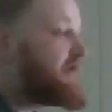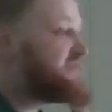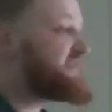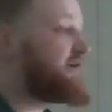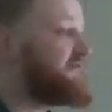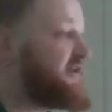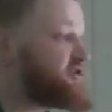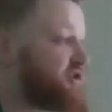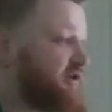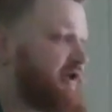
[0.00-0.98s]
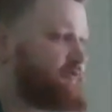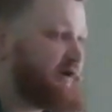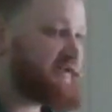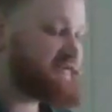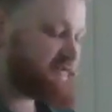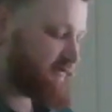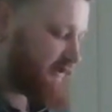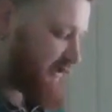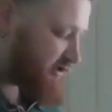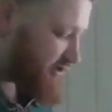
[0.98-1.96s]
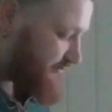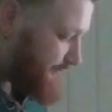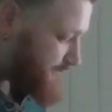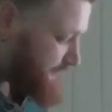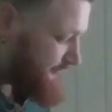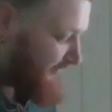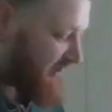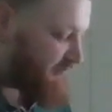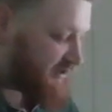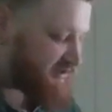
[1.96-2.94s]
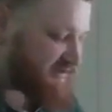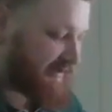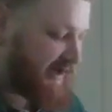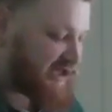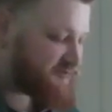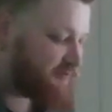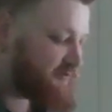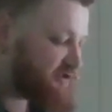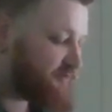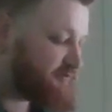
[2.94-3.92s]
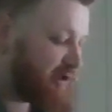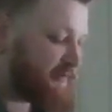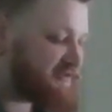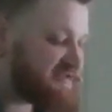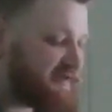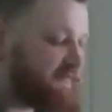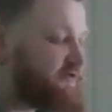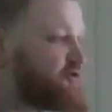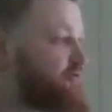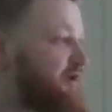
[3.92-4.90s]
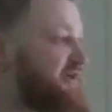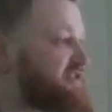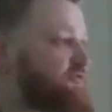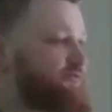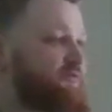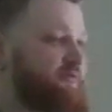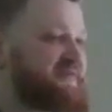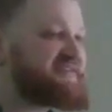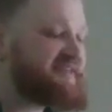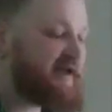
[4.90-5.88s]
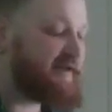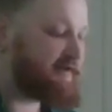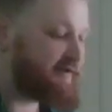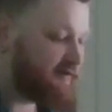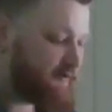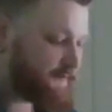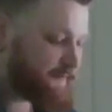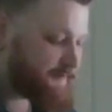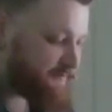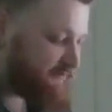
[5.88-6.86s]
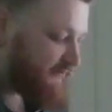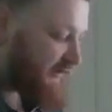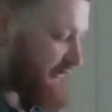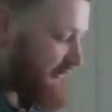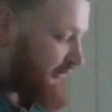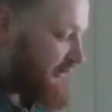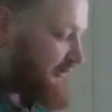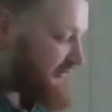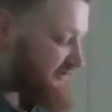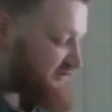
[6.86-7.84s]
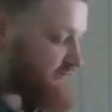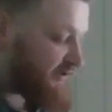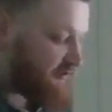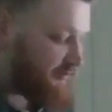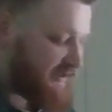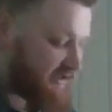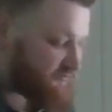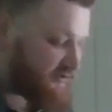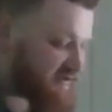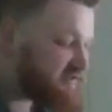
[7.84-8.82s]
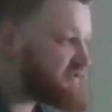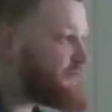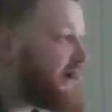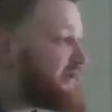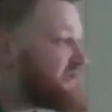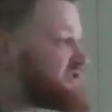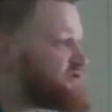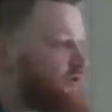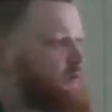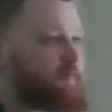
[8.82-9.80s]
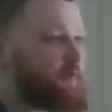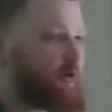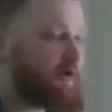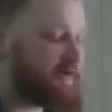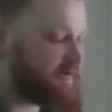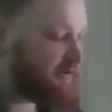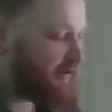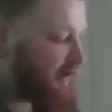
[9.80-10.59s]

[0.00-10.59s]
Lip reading: salvation, and reconciliation, because the gospel is a promise given to us through the Messiah. This is one of the biggest reasons why it is so important